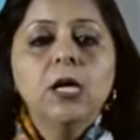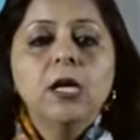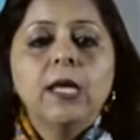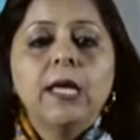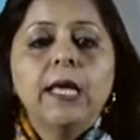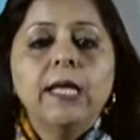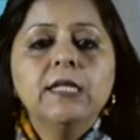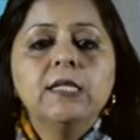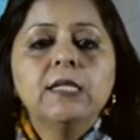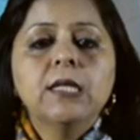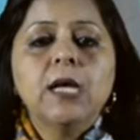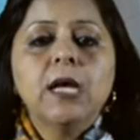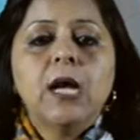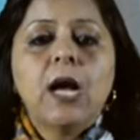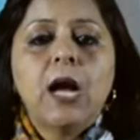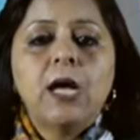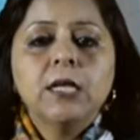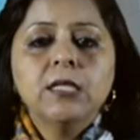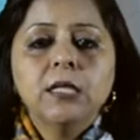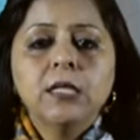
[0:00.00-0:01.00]
its
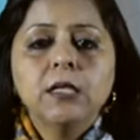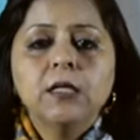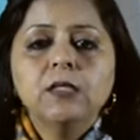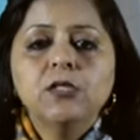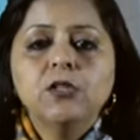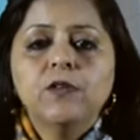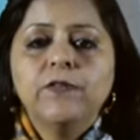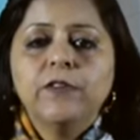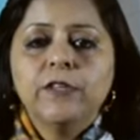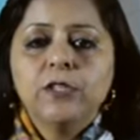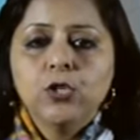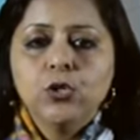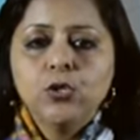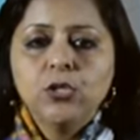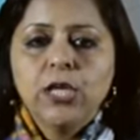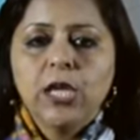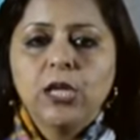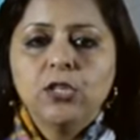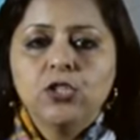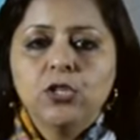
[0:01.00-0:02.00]
articles of
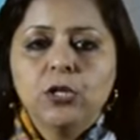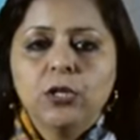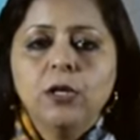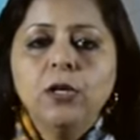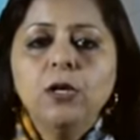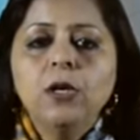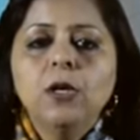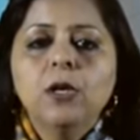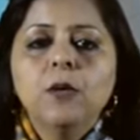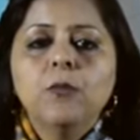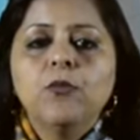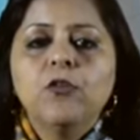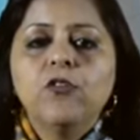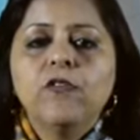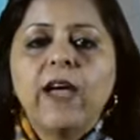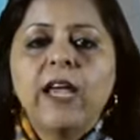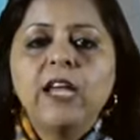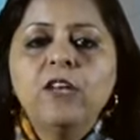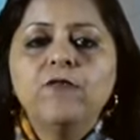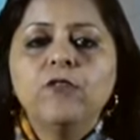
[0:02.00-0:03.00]
association
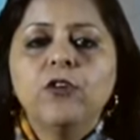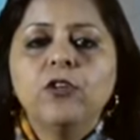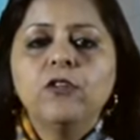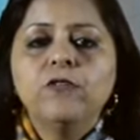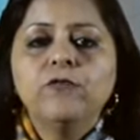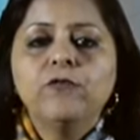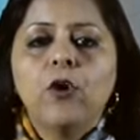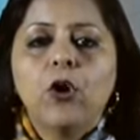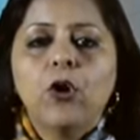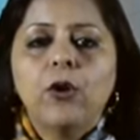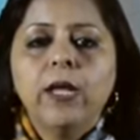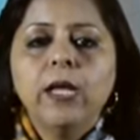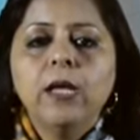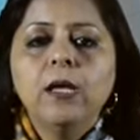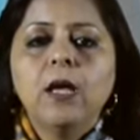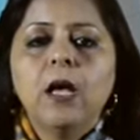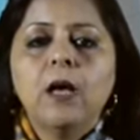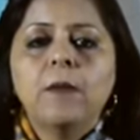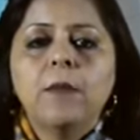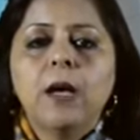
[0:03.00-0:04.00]
provide for the following
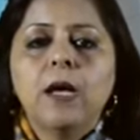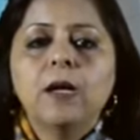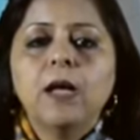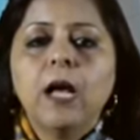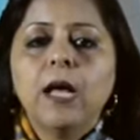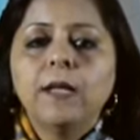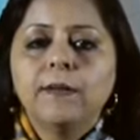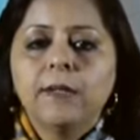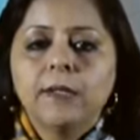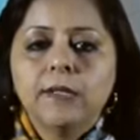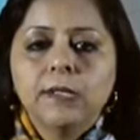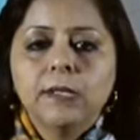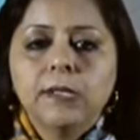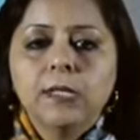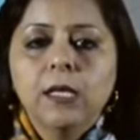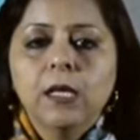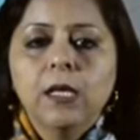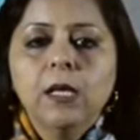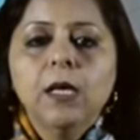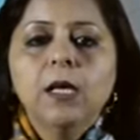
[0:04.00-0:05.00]
among others.
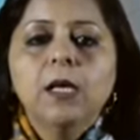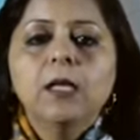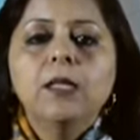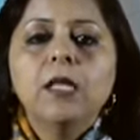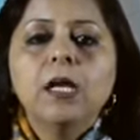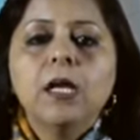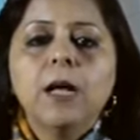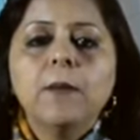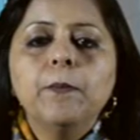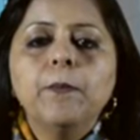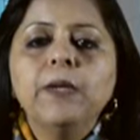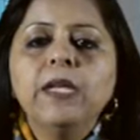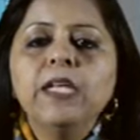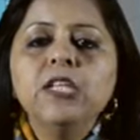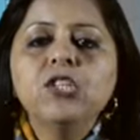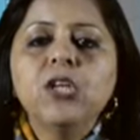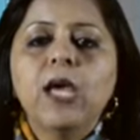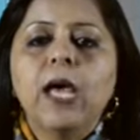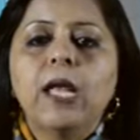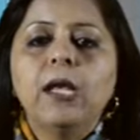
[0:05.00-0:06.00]
The company
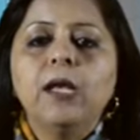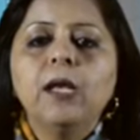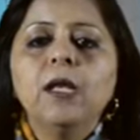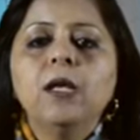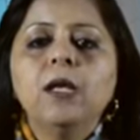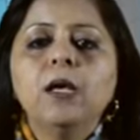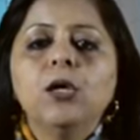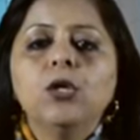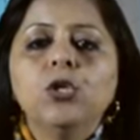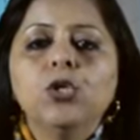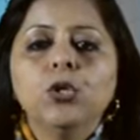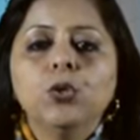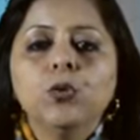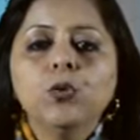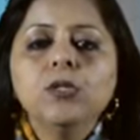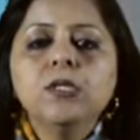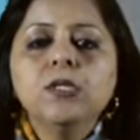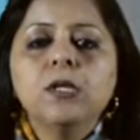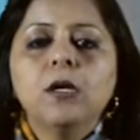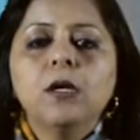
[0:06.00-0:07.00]
shall
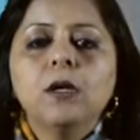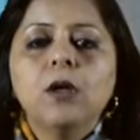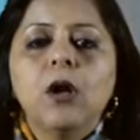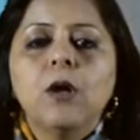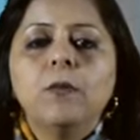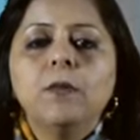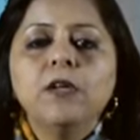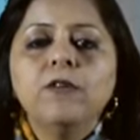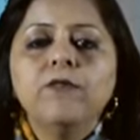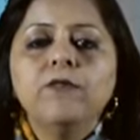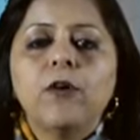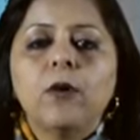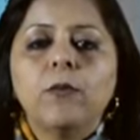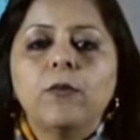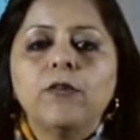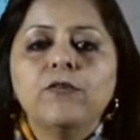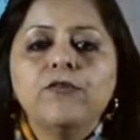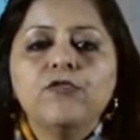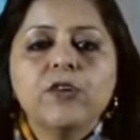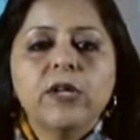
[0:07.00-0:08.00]
use a common form
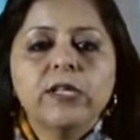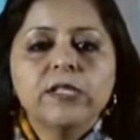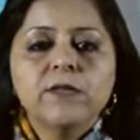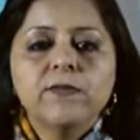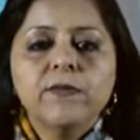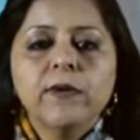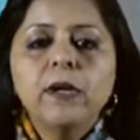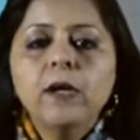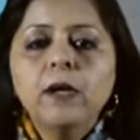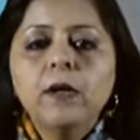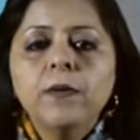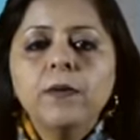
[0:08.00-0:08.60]
of transfer,